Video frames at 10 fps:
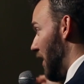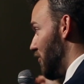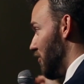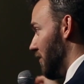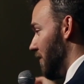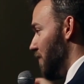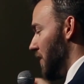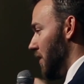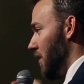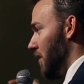
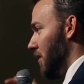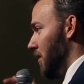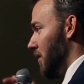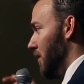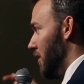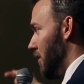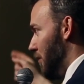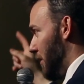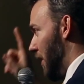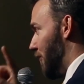session,
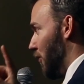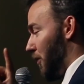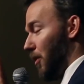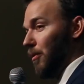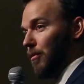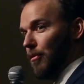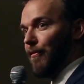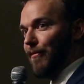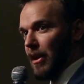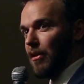but that for those
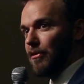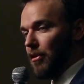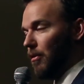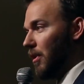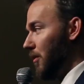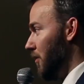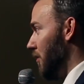who fail to do their